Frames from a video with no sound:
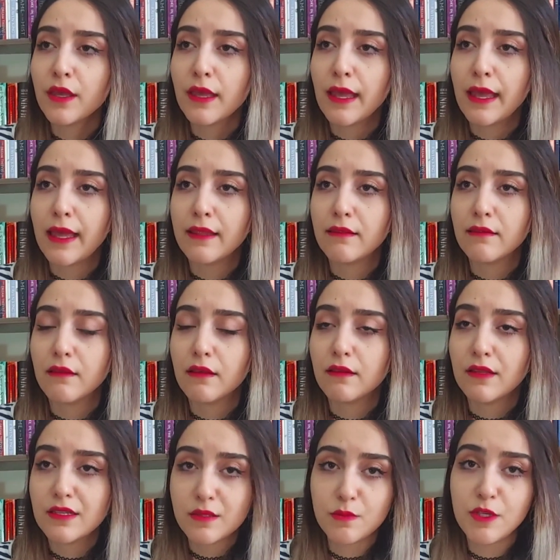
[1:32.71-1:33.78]
and
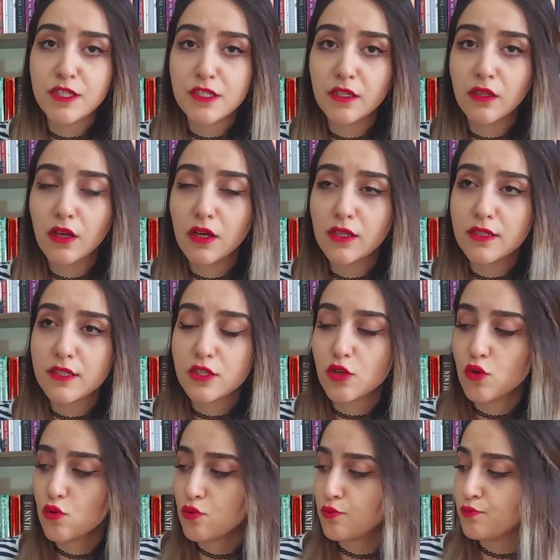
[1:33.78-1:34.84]
this means a lot,
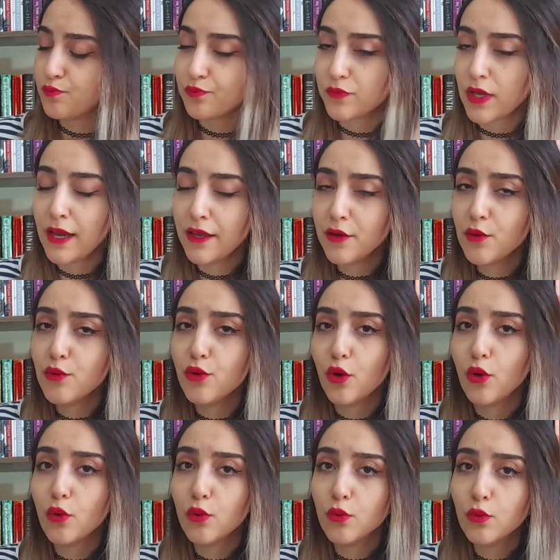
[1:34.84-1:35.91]
so I don't
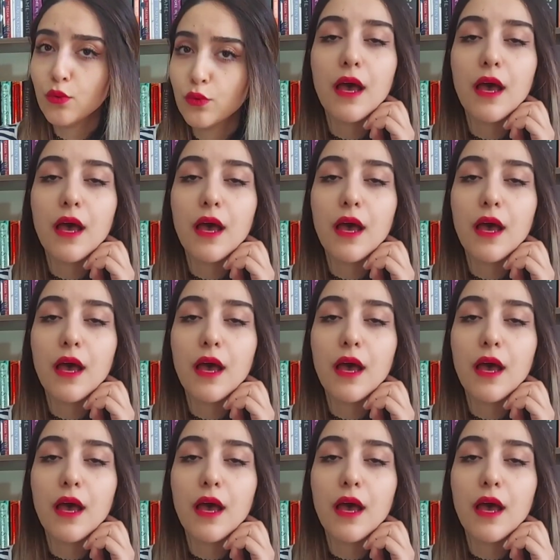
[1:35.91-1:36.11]
know.